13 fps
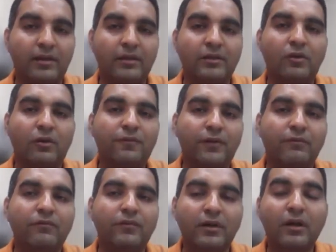in your
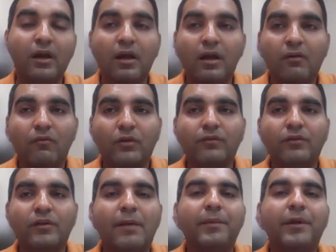framework? What
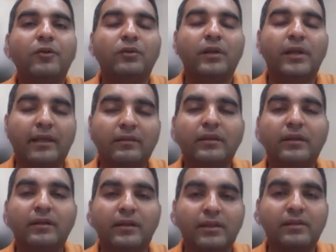will happen to the ninth
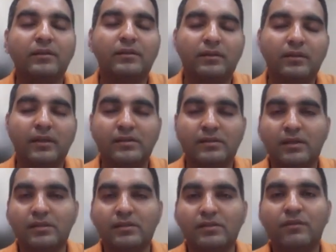and tenth test case?